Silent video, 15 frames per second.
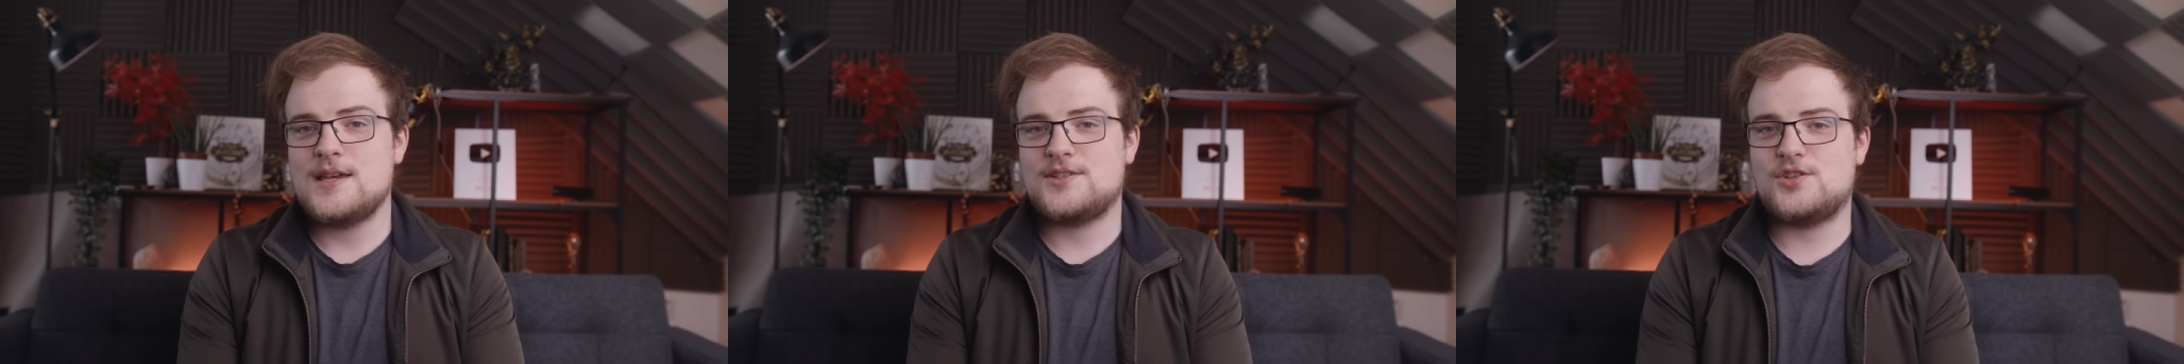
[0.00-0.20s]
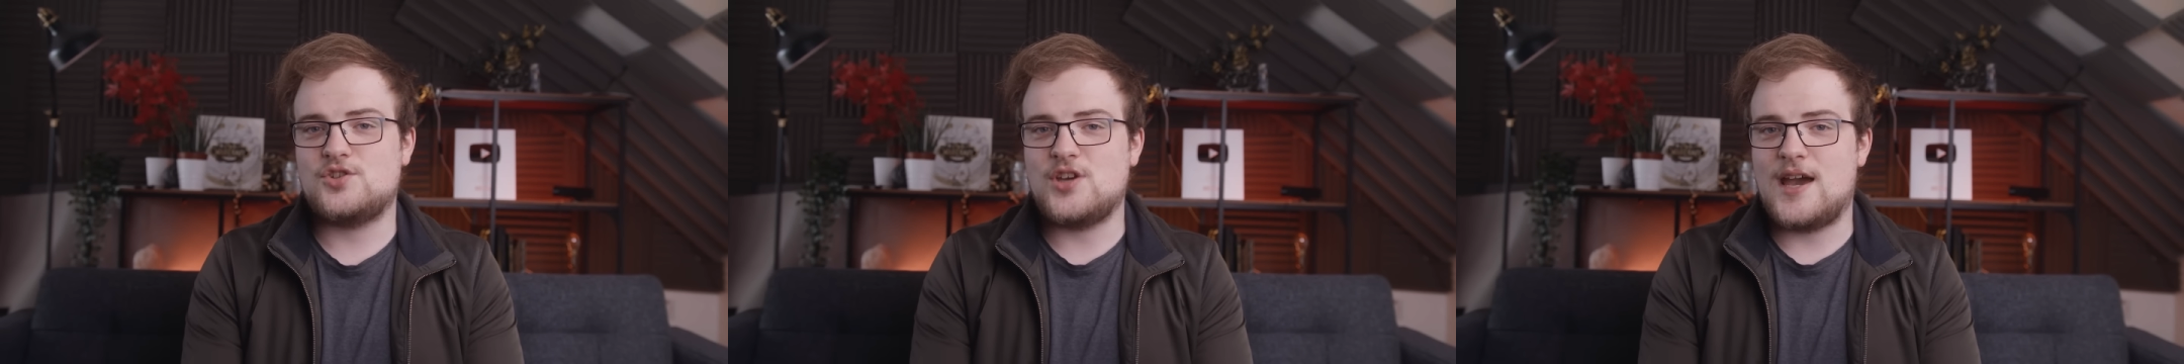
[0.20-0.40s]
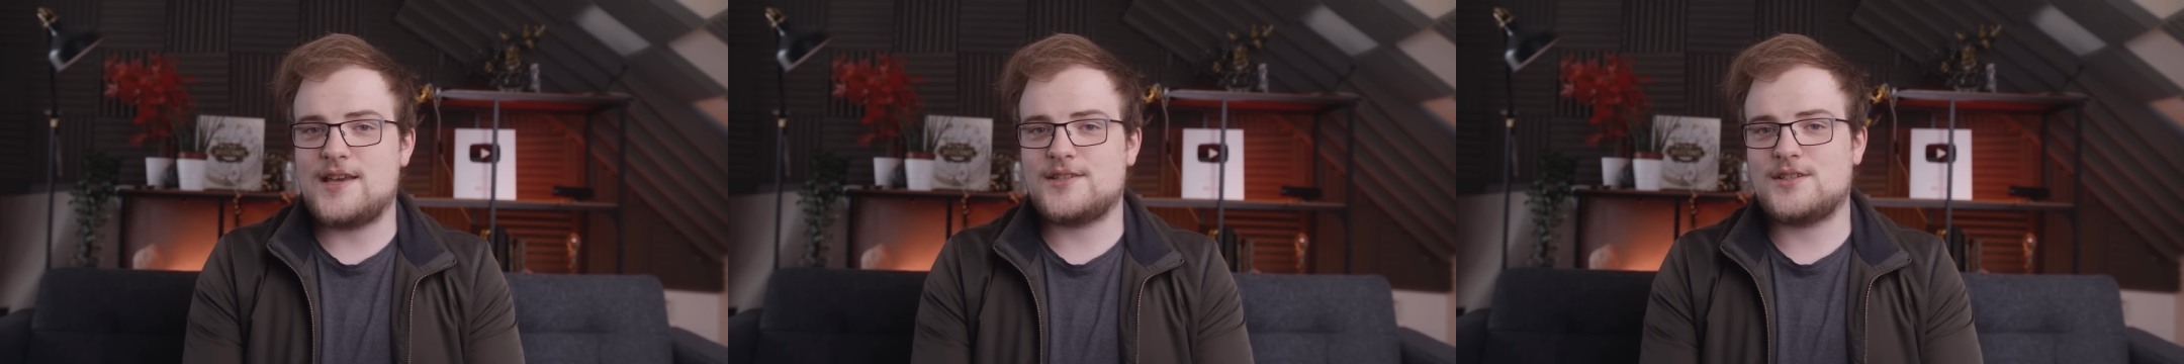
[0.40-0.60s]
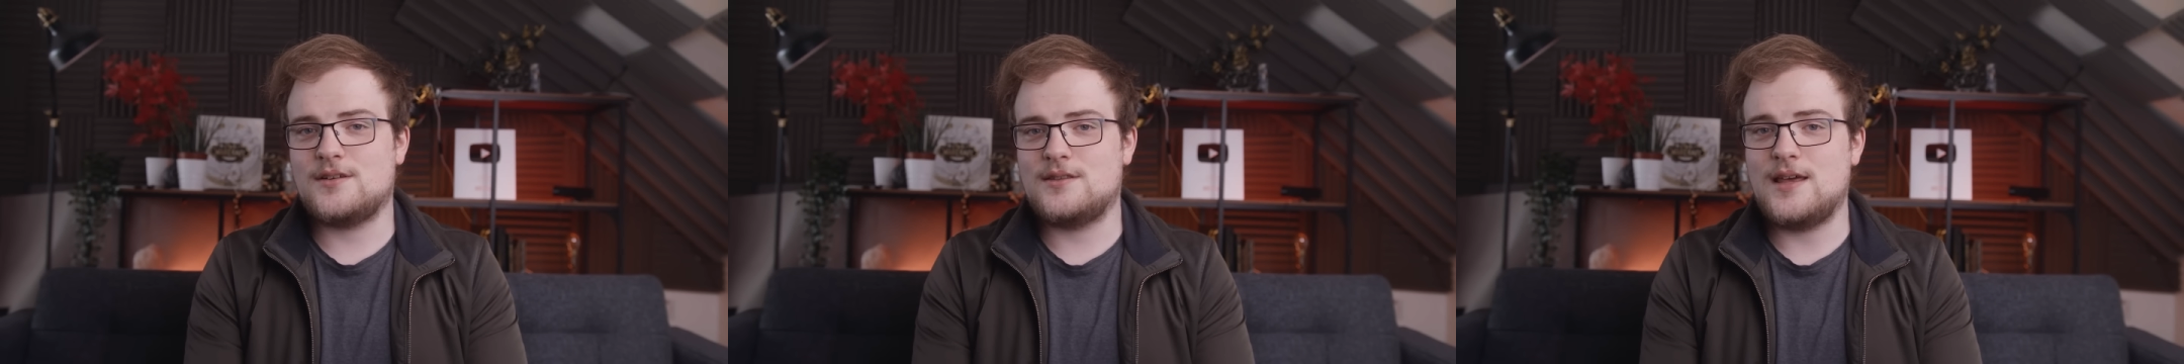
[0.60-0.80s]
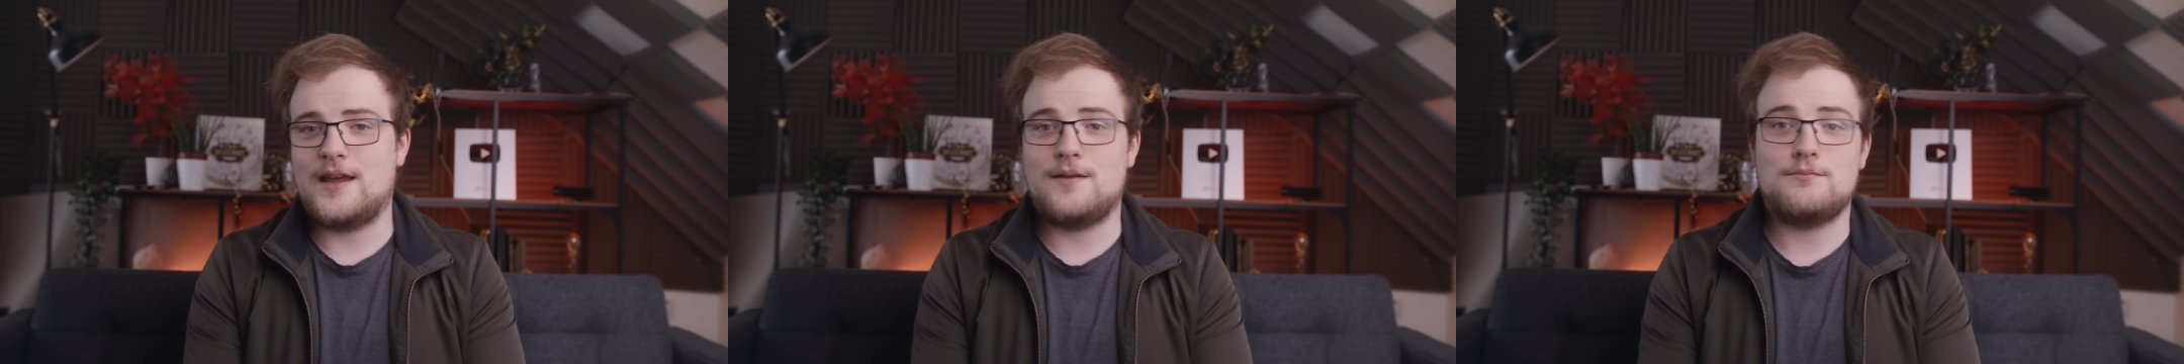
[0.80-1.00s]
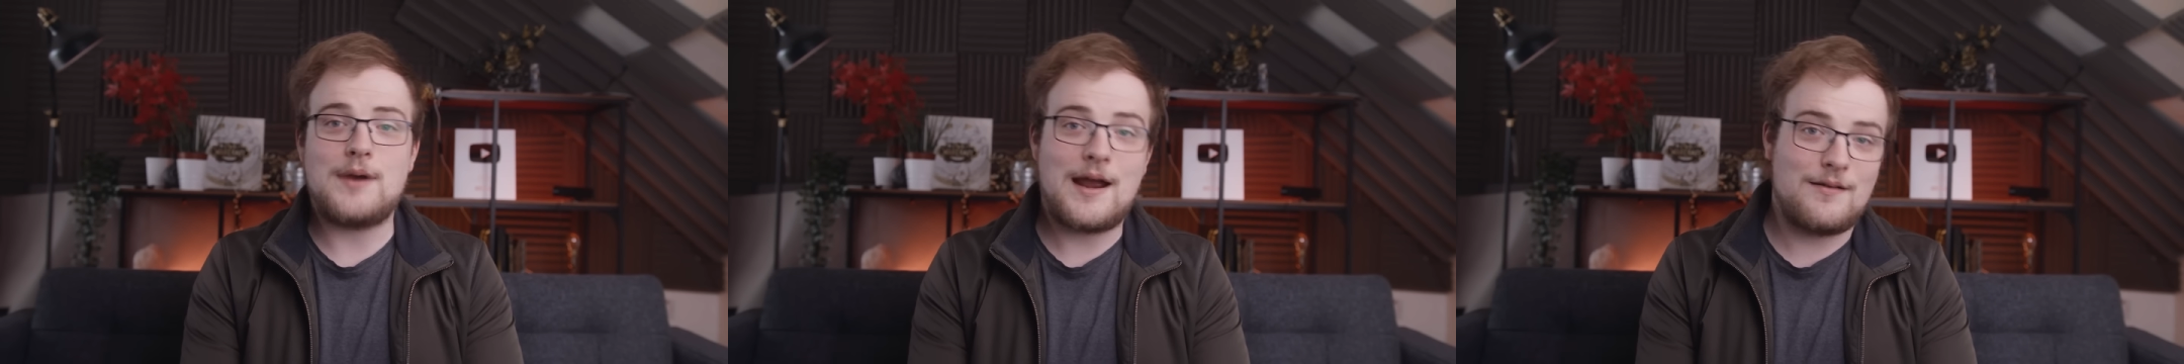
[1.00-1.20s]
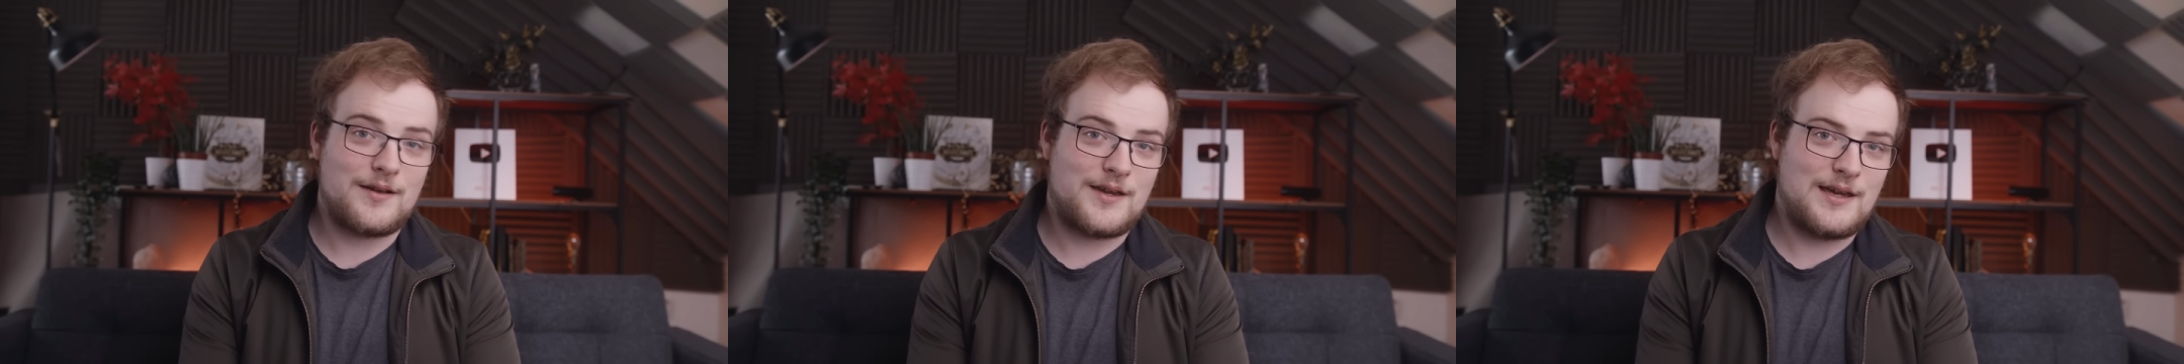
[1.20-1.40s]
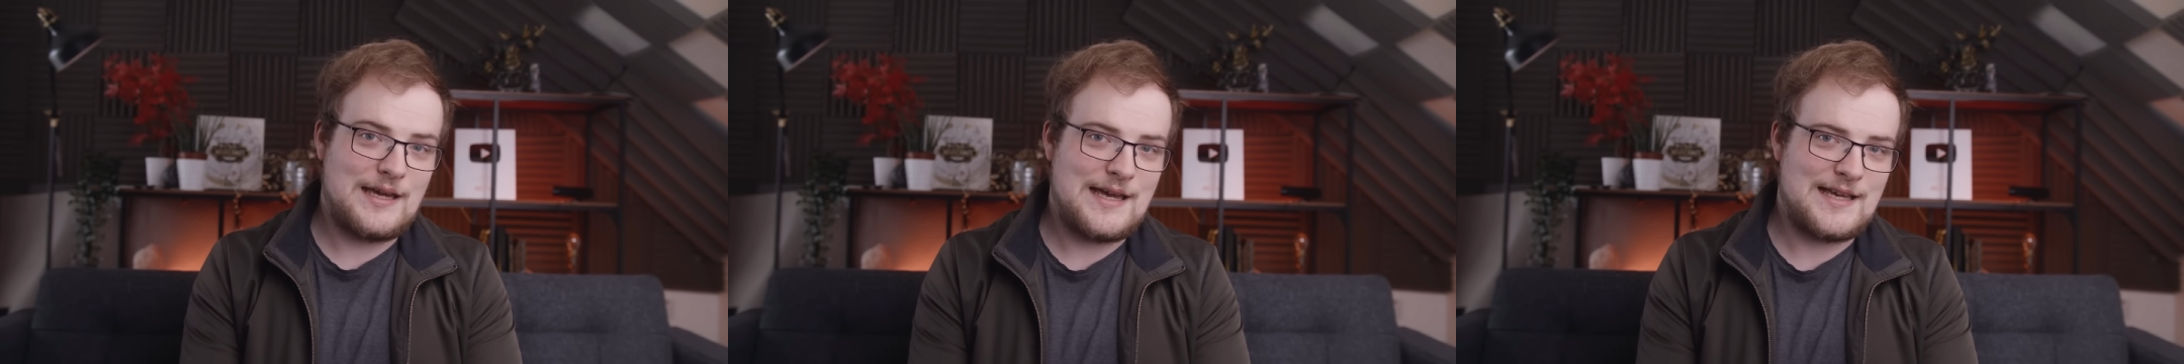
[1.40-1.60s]
suggested that
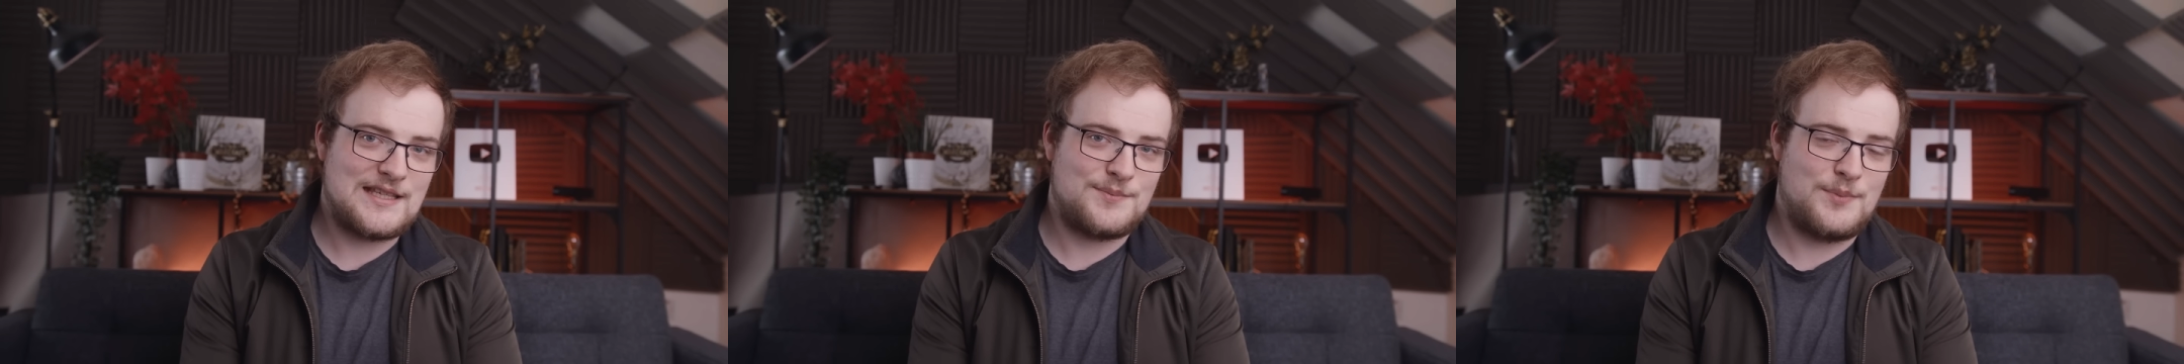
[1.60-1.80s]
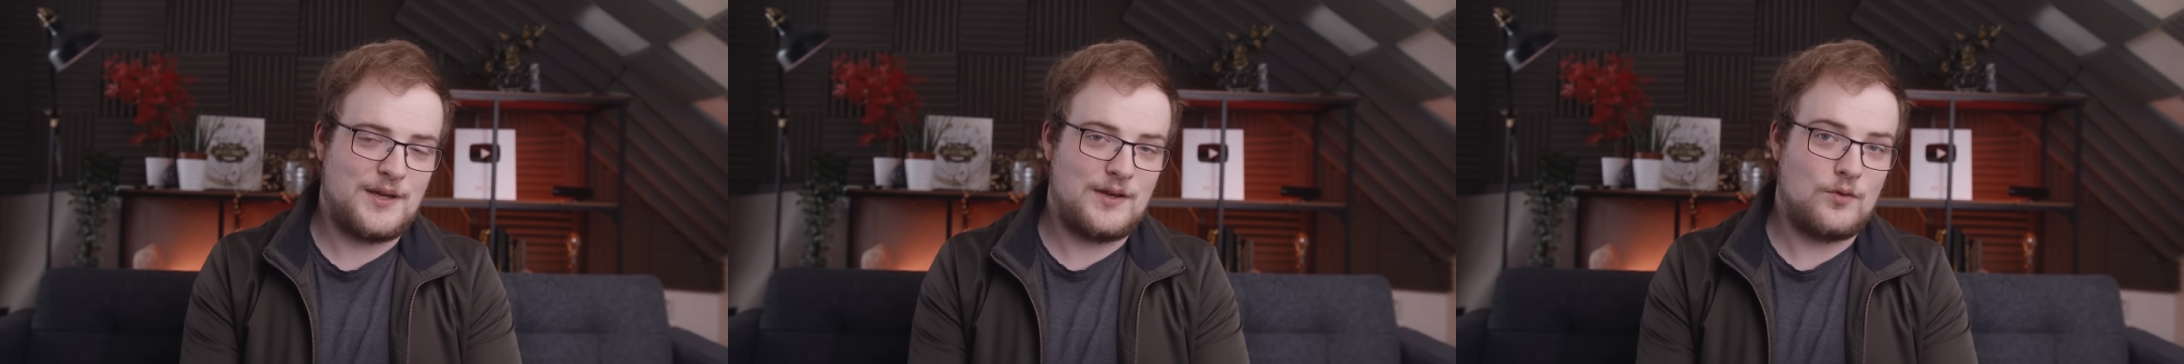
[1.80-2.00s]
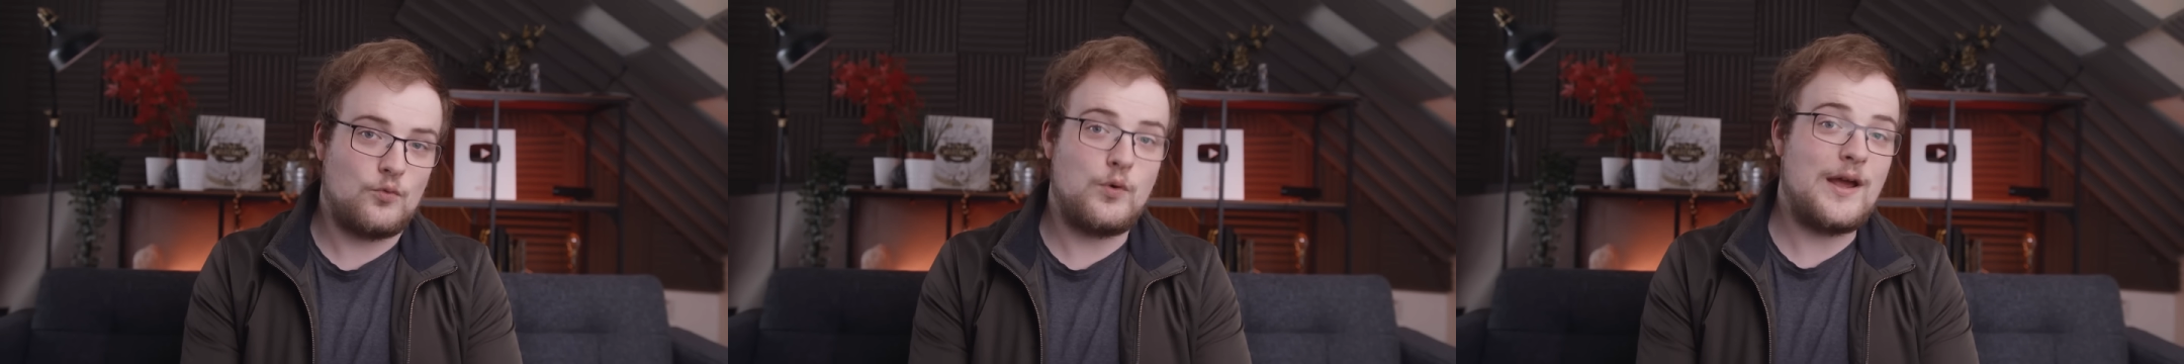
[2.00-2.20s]
America has been